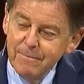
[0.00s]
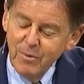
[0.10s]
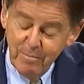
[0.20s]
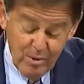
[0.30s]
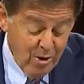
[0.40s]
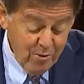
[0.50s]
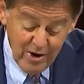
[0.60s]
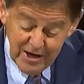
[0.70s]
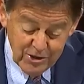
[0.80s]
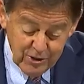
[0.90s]
When Paul
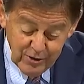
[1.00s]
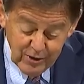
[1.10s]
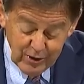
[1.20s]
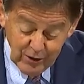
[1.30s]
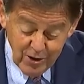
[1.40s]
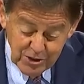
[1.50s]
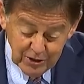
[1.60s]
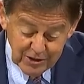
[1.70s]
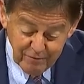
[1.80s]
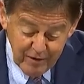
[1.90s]
writes to the
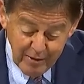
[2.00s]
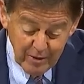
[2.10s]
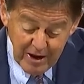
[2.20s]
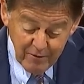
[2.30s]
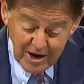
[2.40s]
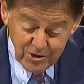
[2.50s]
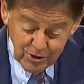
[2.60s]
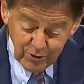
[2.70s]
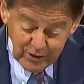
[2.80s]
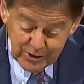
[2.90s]
Colossians, in fact, when he writes
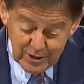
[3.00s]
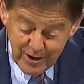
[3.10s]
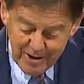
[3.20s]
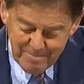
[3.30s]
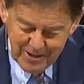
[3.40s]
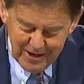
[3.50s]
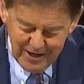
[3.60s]
all the time,